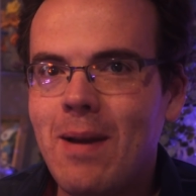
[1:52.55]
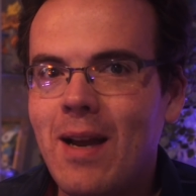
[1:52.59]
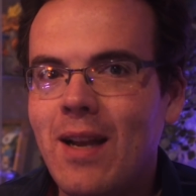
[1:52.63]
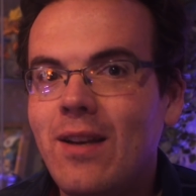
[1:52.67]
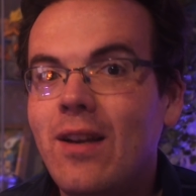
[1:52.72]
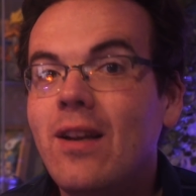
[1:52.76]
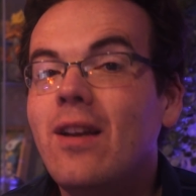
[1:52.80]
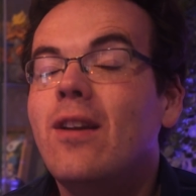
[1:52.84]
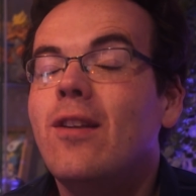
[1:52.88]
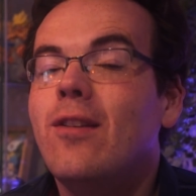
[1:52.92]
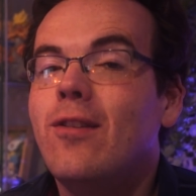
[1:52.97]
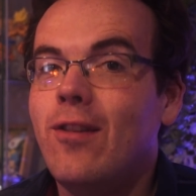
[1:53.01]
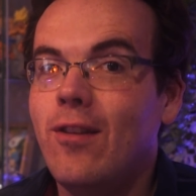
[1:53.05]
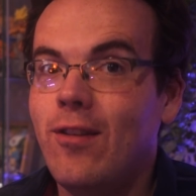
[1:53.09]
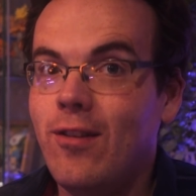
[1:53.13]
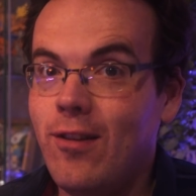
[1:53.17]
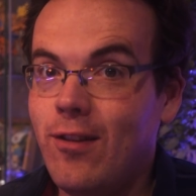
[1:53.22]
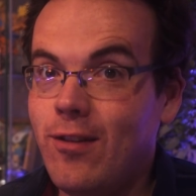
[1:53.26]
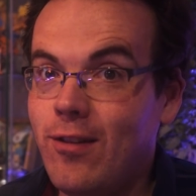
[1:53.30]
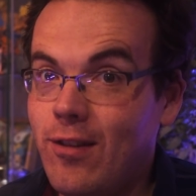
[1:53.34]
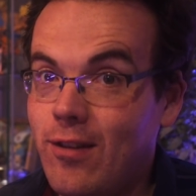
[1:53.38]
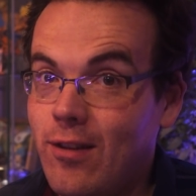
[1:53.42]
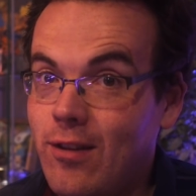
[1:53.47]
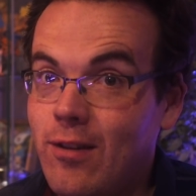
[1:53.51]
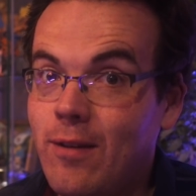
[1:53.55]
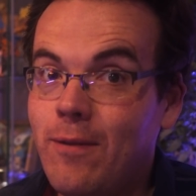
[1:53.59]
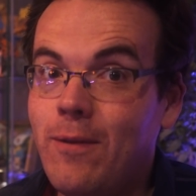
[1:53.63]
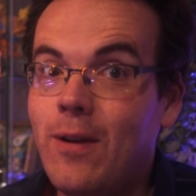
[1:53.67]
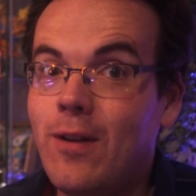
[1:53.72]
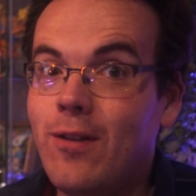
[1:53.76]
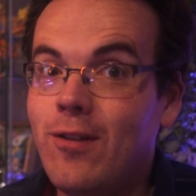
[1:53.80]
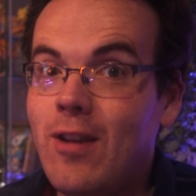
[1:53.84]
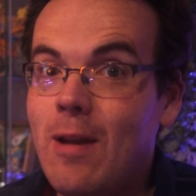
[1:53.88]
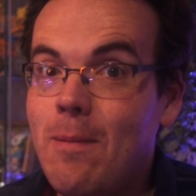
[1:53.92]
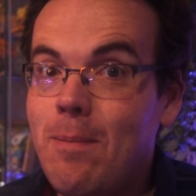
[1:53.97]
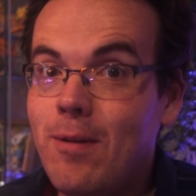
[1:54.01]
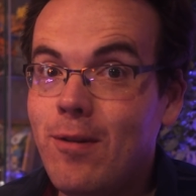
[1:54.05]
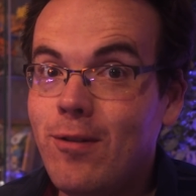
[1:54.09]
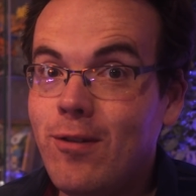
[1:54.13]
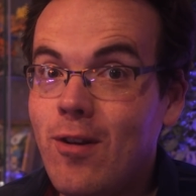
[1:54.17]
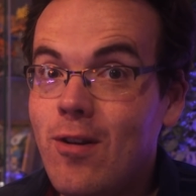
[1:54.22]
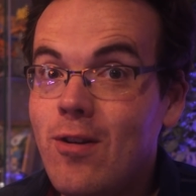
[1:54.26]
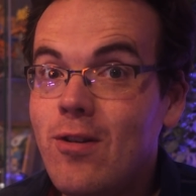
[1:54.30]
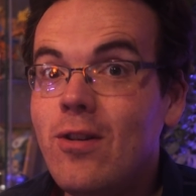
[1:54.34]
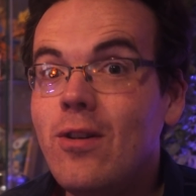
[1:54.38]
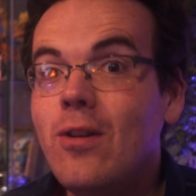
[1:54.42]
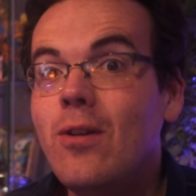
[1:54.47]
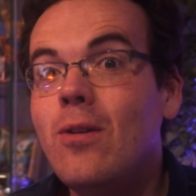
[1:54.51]
and since this is the first
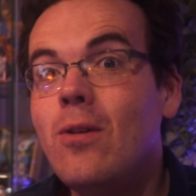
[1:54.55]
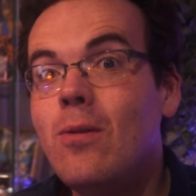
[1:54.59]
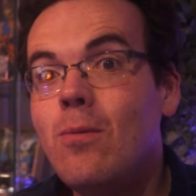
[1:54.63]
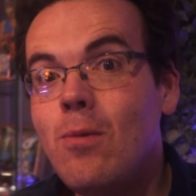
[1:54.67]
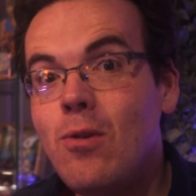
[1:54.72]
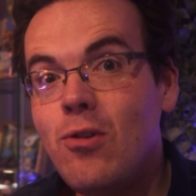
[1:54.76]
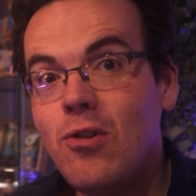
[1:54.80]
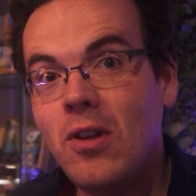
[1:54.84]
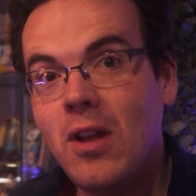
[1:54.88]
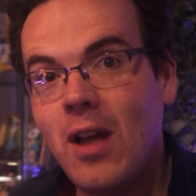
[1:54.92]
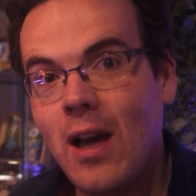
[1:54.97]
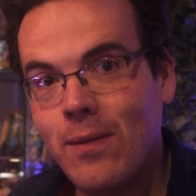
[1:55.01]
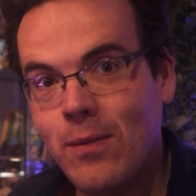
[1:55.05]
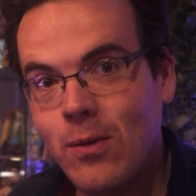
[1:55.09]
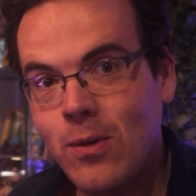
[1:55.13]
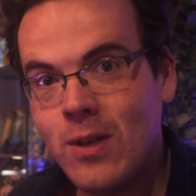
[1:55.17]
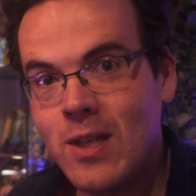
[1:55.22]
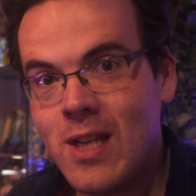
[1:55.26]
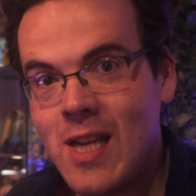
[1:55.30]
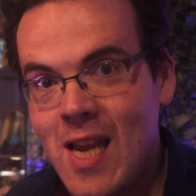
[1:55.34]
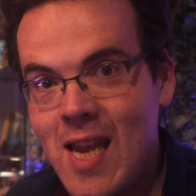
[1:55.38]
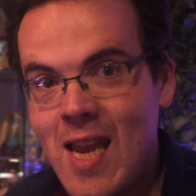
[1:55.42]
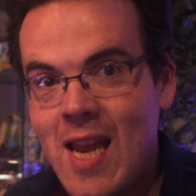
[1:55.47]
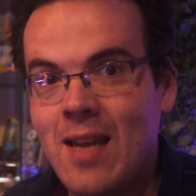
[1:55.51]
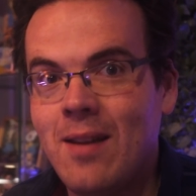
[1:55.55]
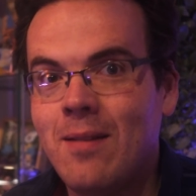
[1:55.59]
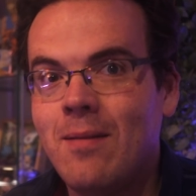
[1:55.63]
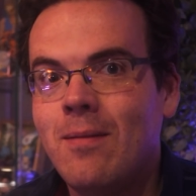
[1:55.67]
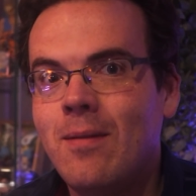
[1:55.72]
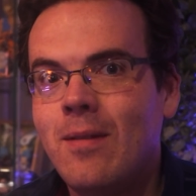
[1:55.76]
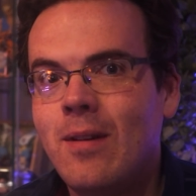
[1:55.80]
episode, we shall cover it here.